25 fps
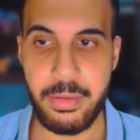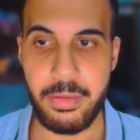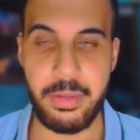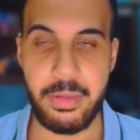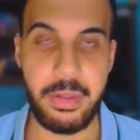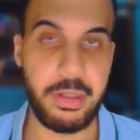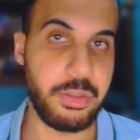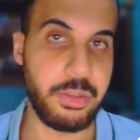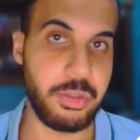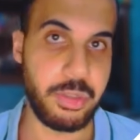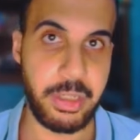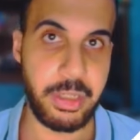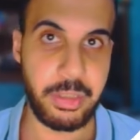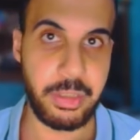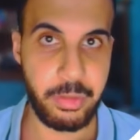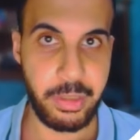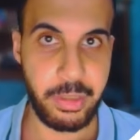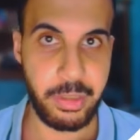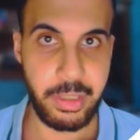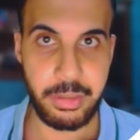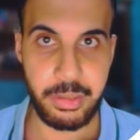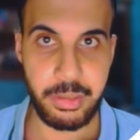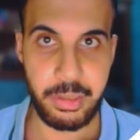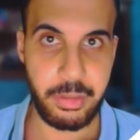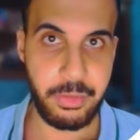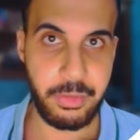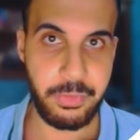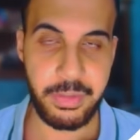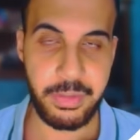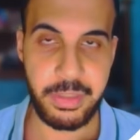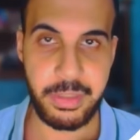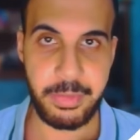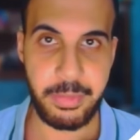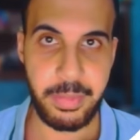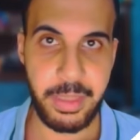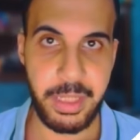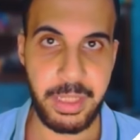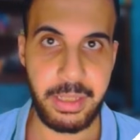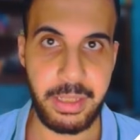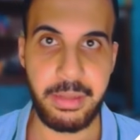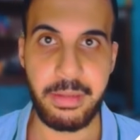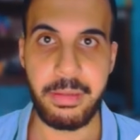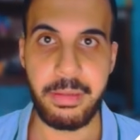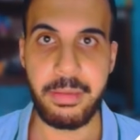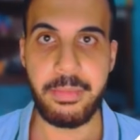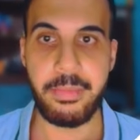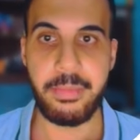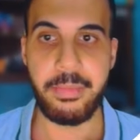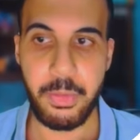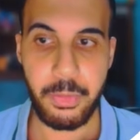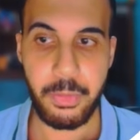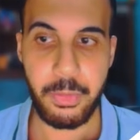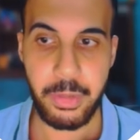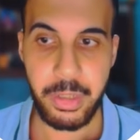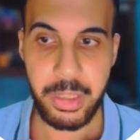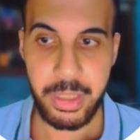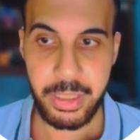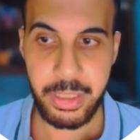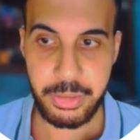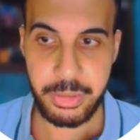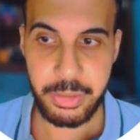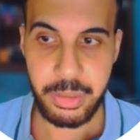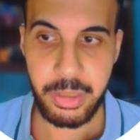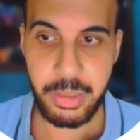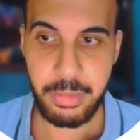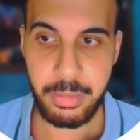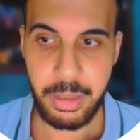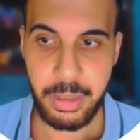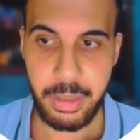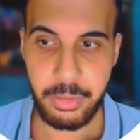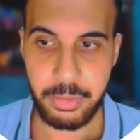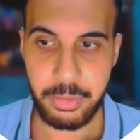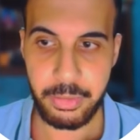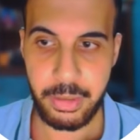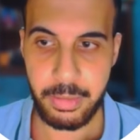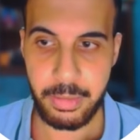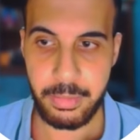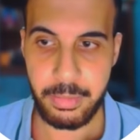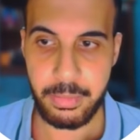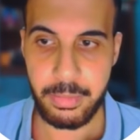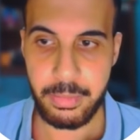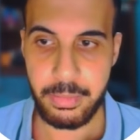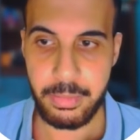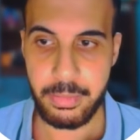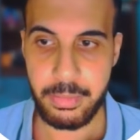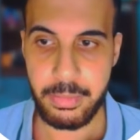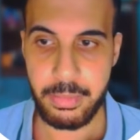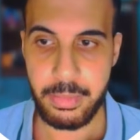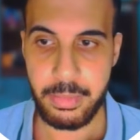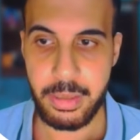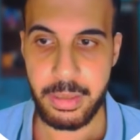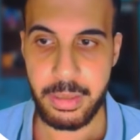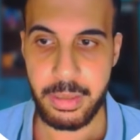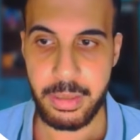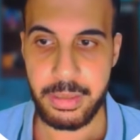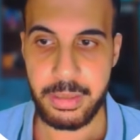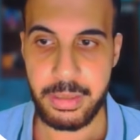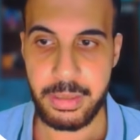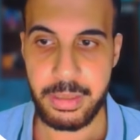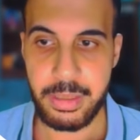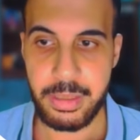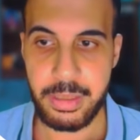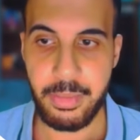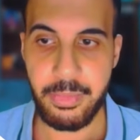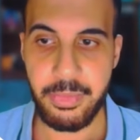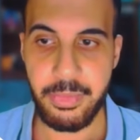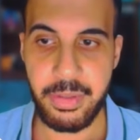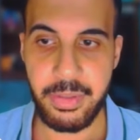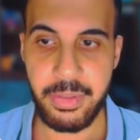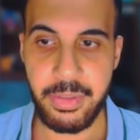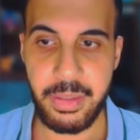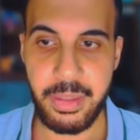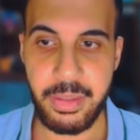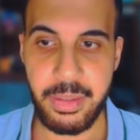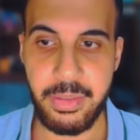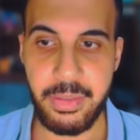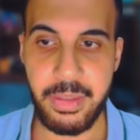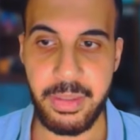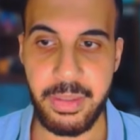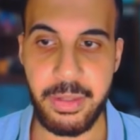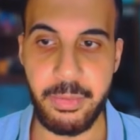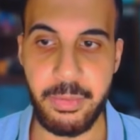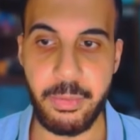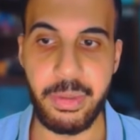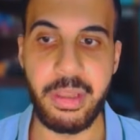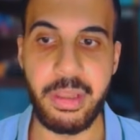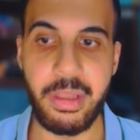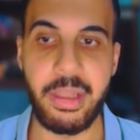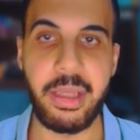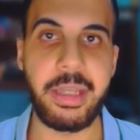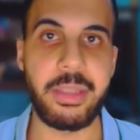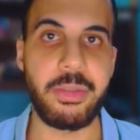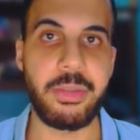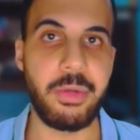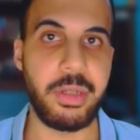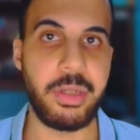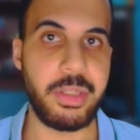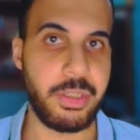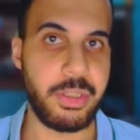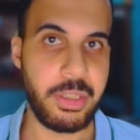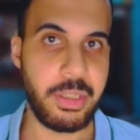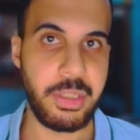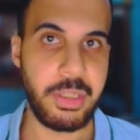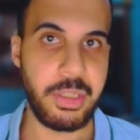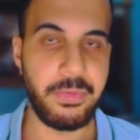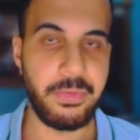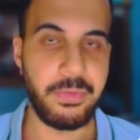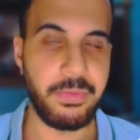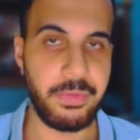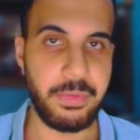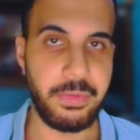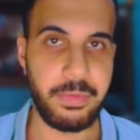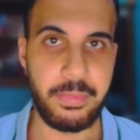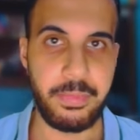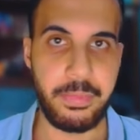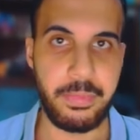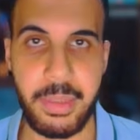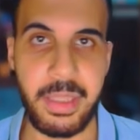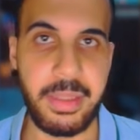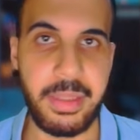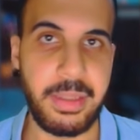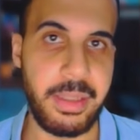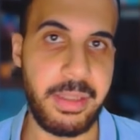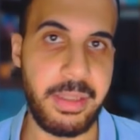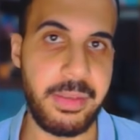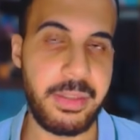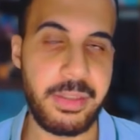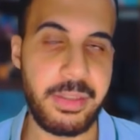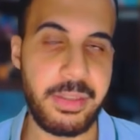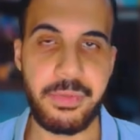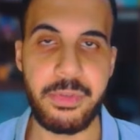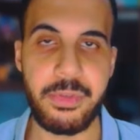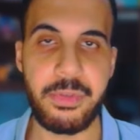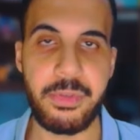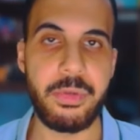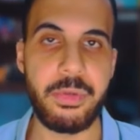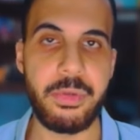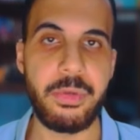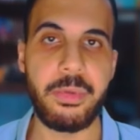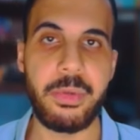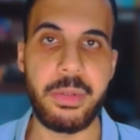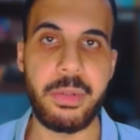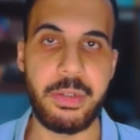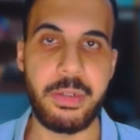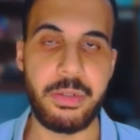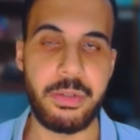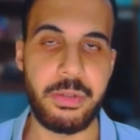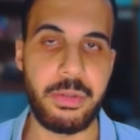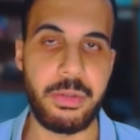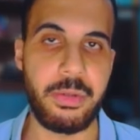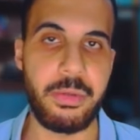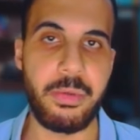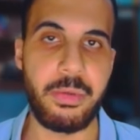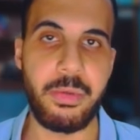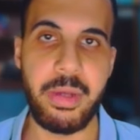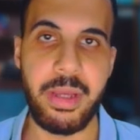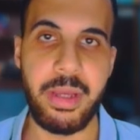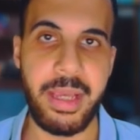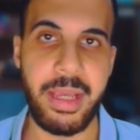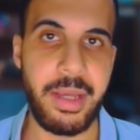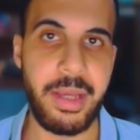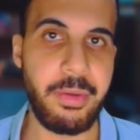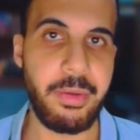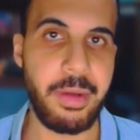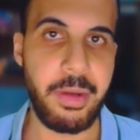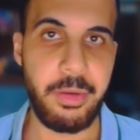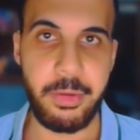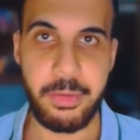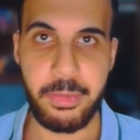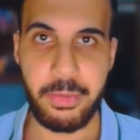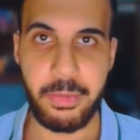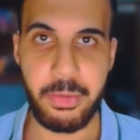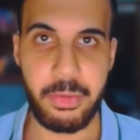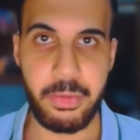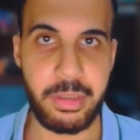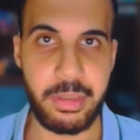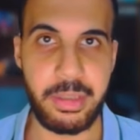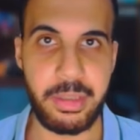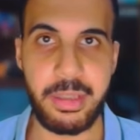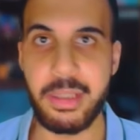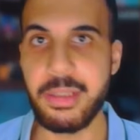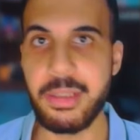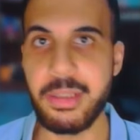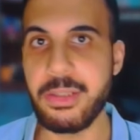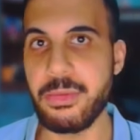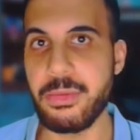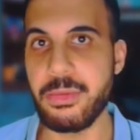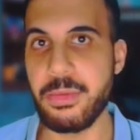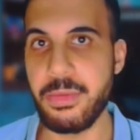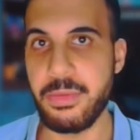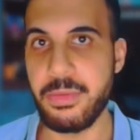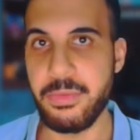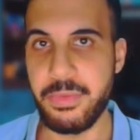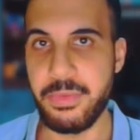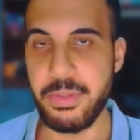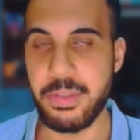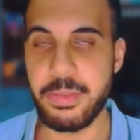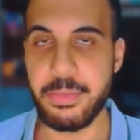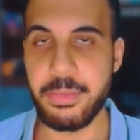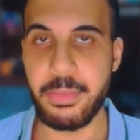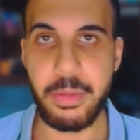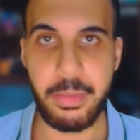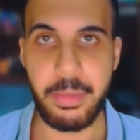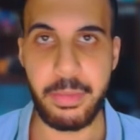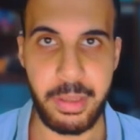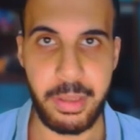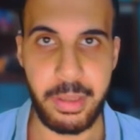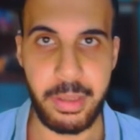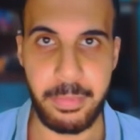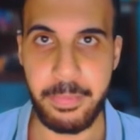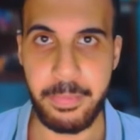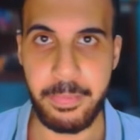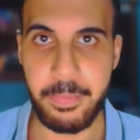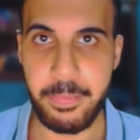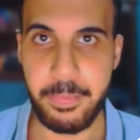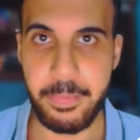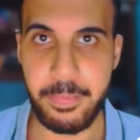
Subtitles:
They are trying to get rid of this pain, or a dream outcome, something that they would like to achieve. And in this video, we'll show how our product can solve this problem.